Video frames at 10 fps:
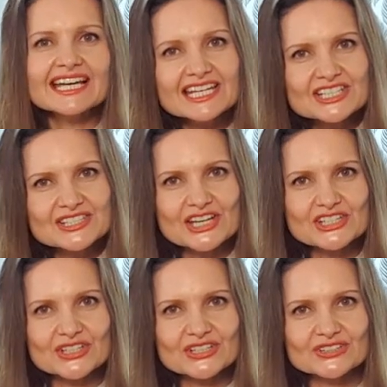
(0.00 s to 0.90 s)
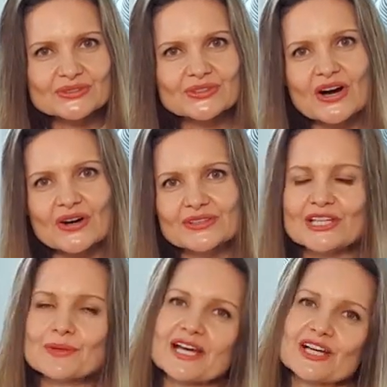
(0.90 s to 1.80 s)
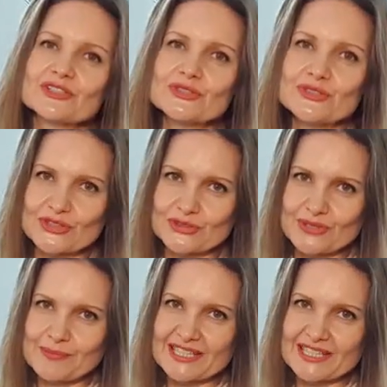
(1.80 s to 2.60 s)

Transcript: Each session took only about 2 to 3